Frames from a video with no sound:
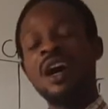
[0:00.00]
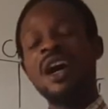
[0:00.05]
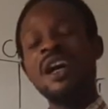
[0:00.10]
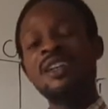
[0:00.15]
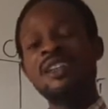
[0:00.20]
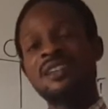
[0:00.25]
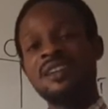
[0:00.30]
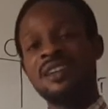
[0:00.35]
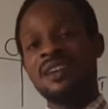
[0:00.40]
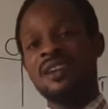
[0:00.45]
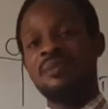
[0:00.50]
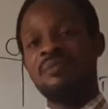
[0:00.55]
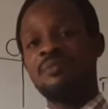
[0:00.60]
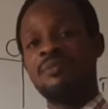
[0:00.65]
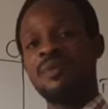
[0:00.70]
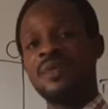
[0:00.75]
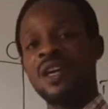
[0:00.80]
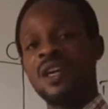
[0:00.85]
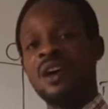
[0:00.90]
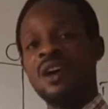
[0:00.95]

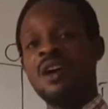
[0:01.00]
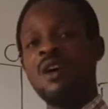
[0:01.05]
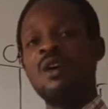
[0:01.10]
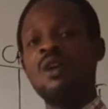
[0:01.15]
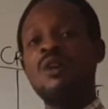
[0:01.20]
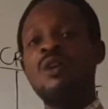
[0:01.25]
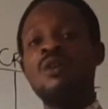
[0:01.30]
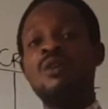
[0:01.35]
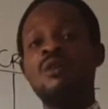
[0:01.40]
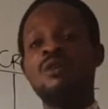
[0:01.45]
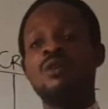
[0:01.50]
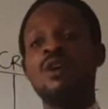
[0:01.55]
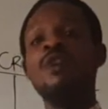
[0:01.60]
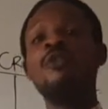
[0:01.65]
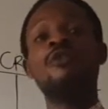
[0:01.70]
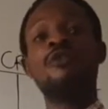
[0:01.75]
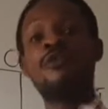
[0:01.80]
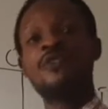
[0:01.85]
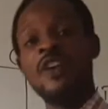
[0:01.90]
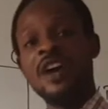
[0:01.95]
item or
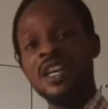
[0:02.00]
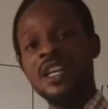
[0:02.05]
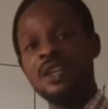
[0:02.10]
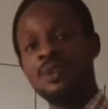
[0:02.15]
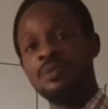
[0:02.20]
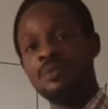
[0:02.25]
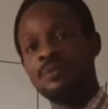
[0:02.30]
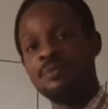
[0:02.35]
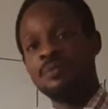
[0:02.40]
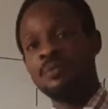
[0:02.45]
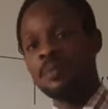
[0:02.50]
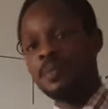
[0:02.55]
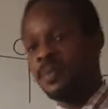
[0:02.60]
of value